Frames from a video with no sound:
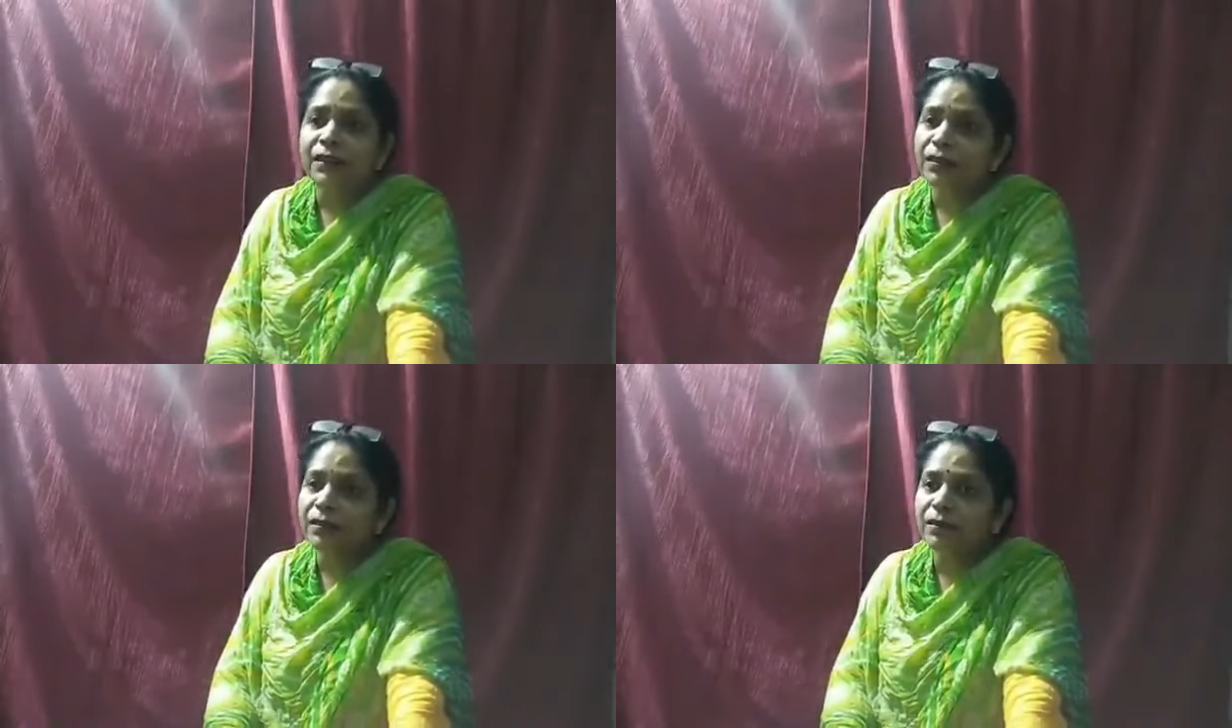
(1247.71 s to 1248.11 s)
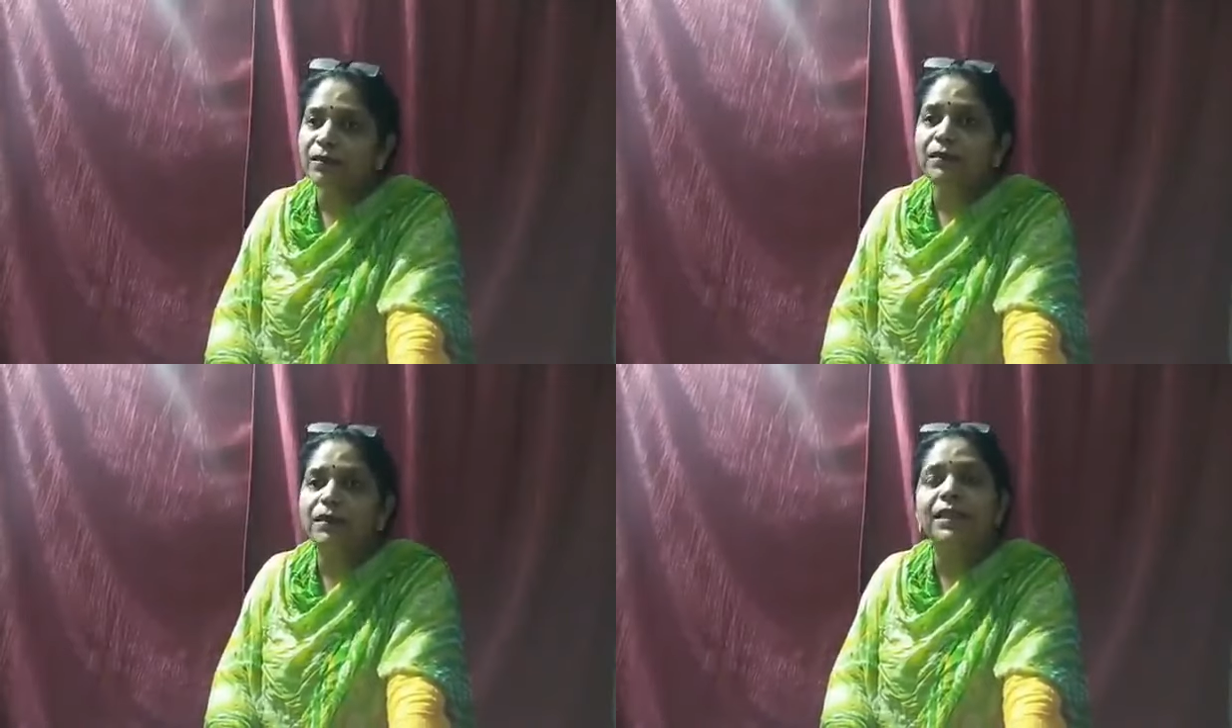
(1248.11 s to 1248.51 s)
So
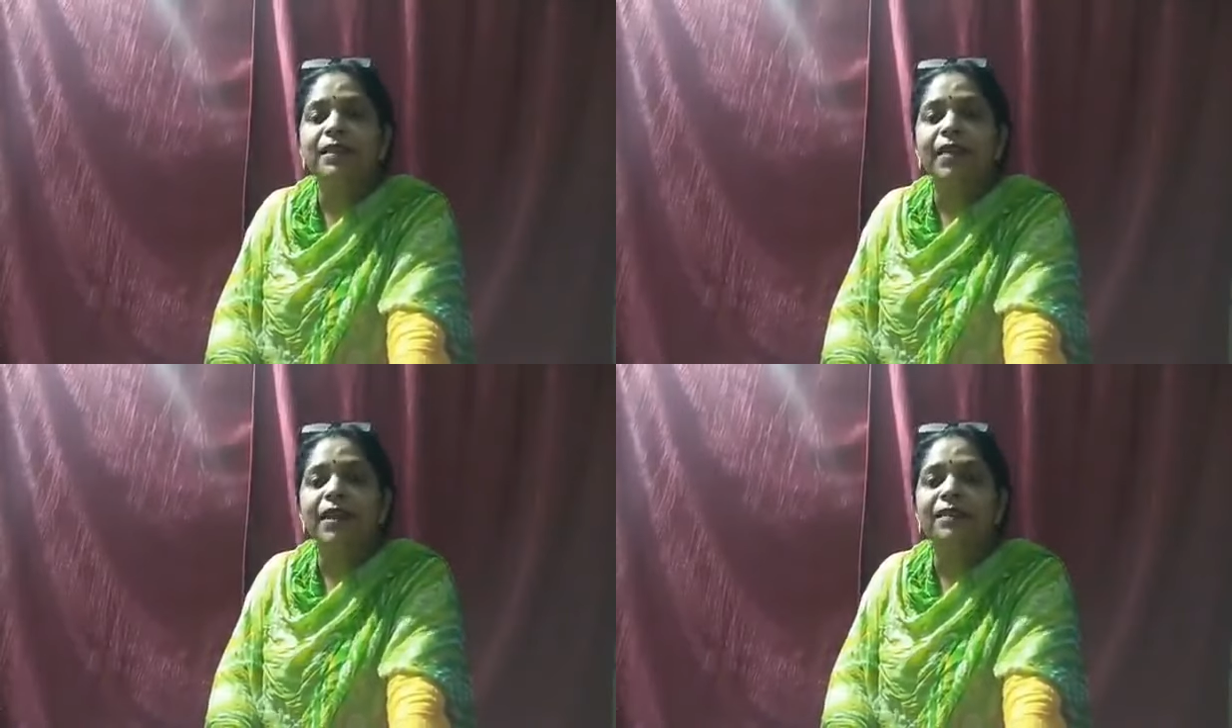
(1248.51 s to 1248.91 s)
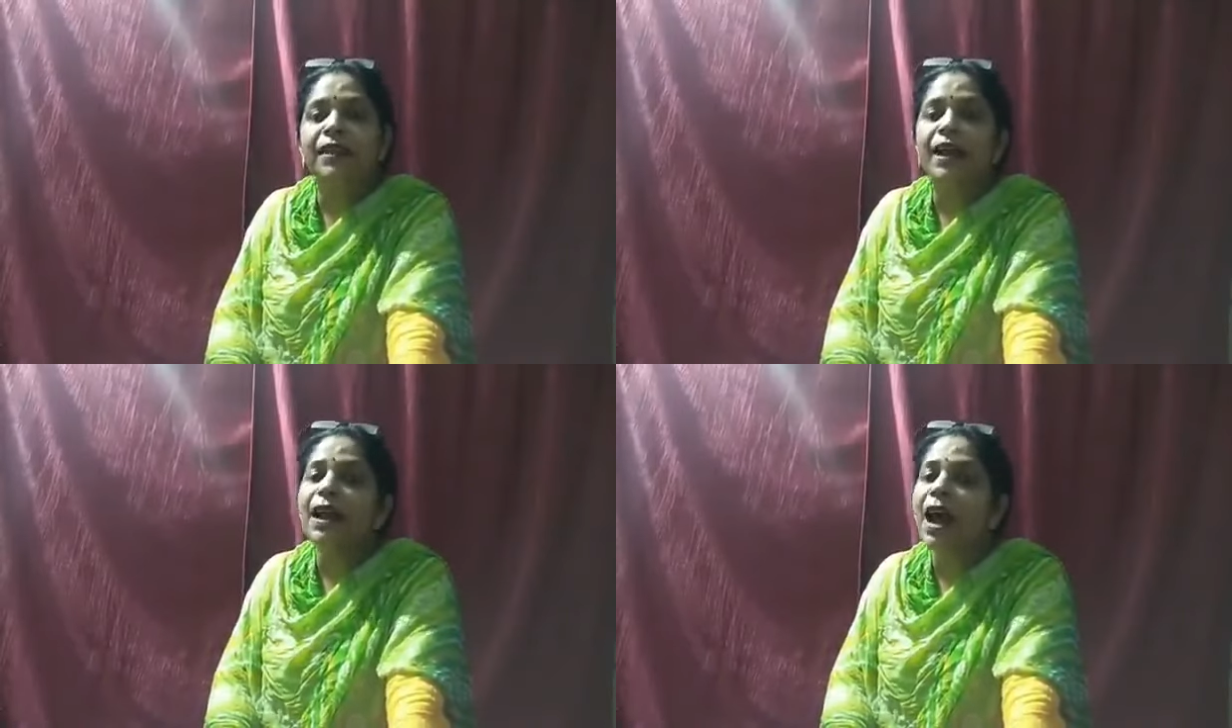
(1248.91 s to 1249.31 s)
this
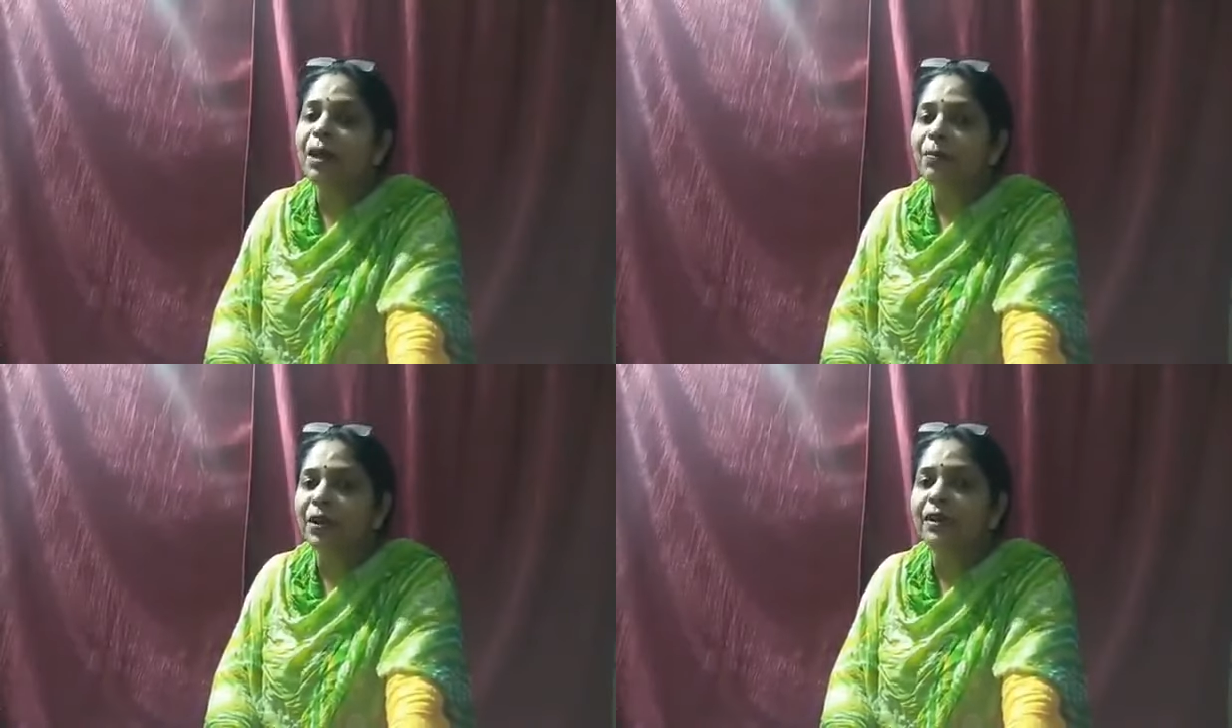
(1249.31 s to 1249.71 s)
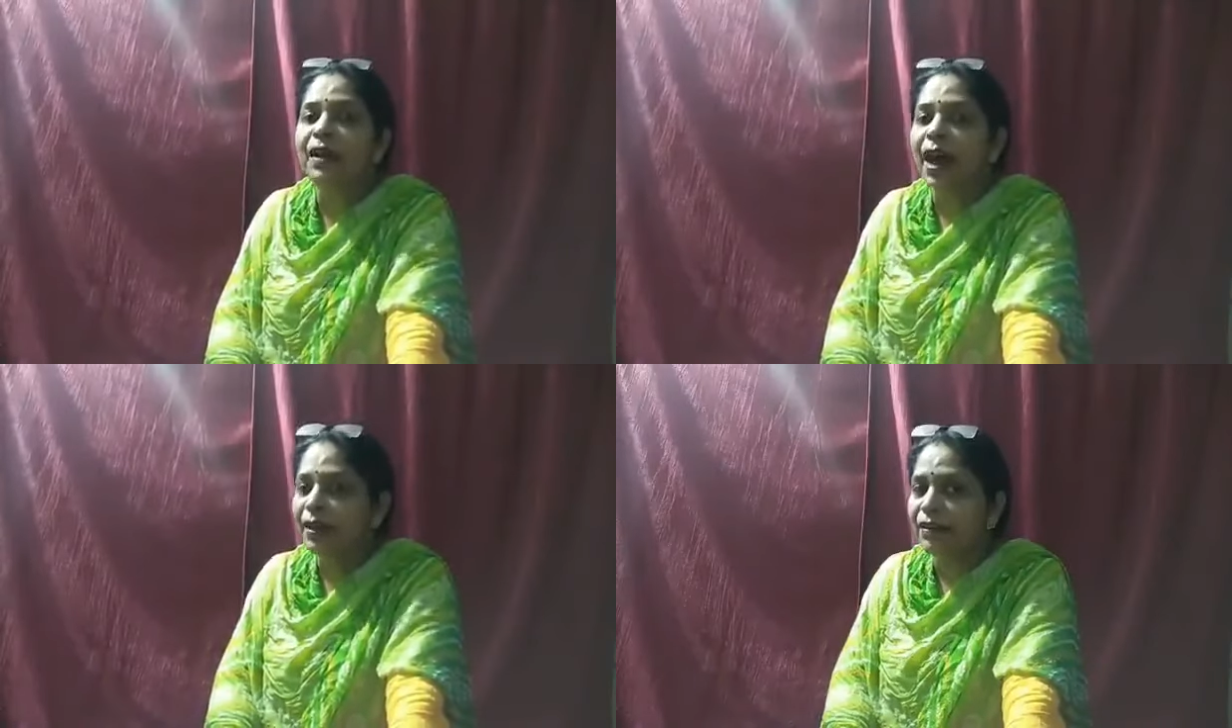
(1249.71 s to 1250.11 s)
created a
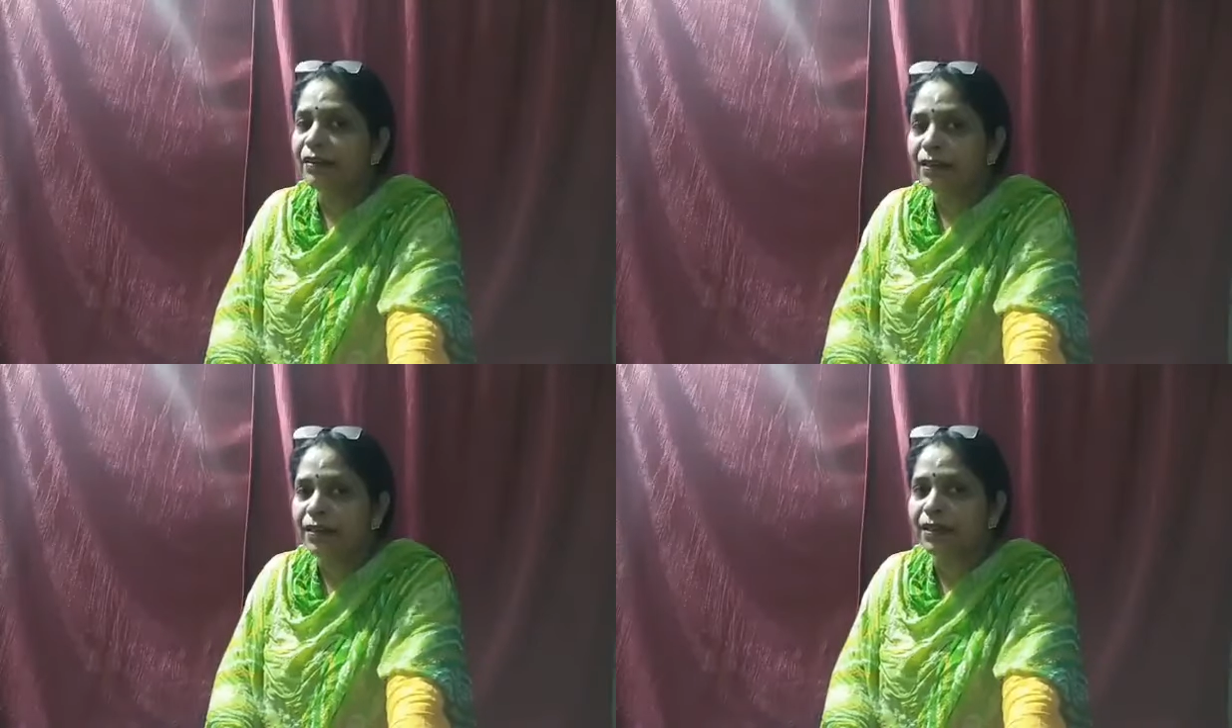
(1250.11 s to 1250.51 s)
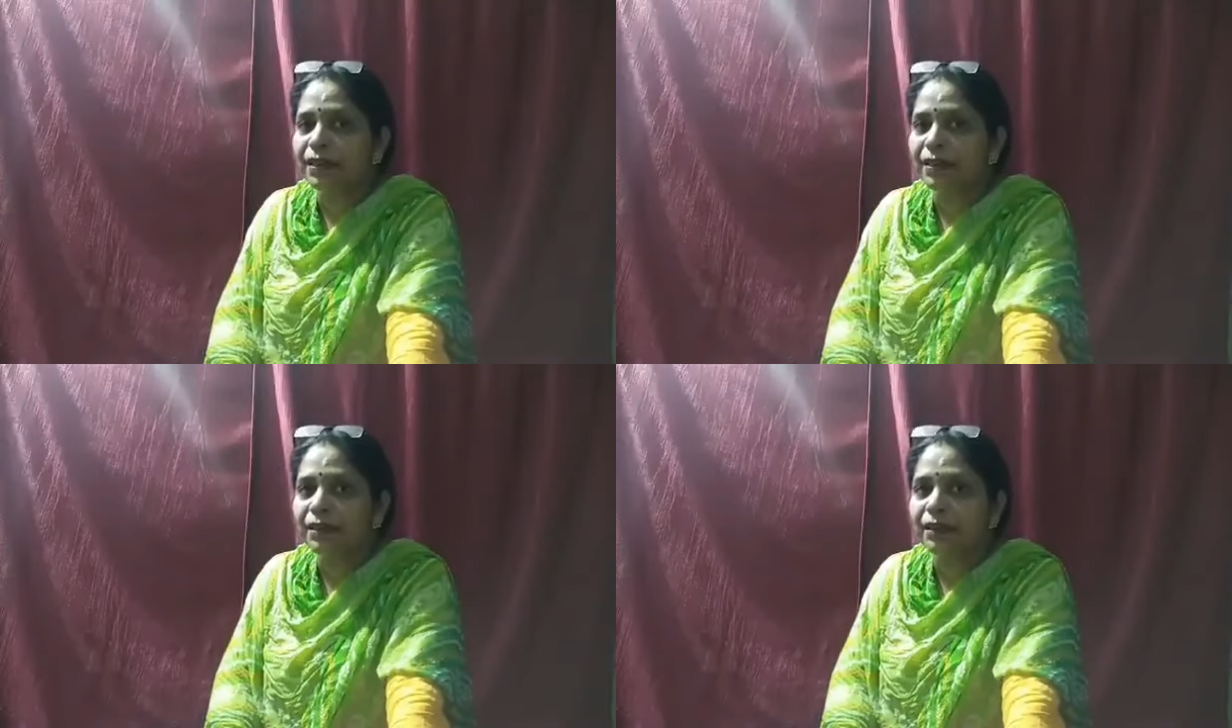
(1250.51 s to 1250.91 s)
hybrid
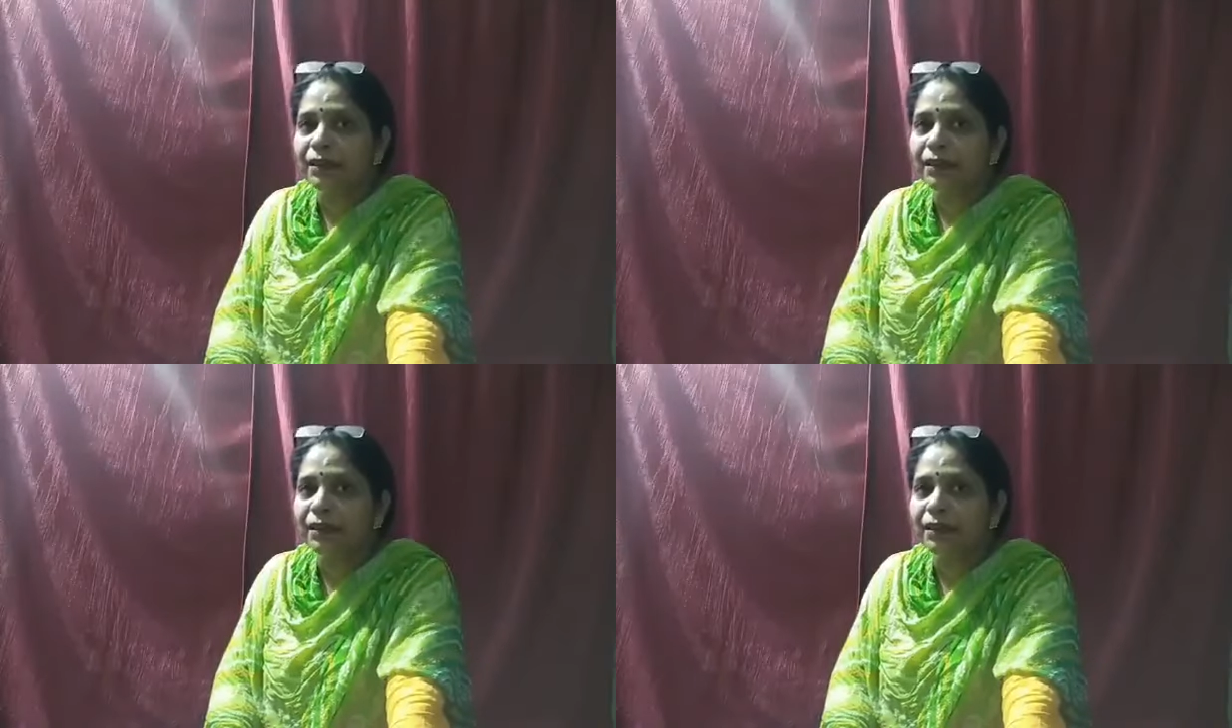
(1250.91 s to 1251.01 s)
identity.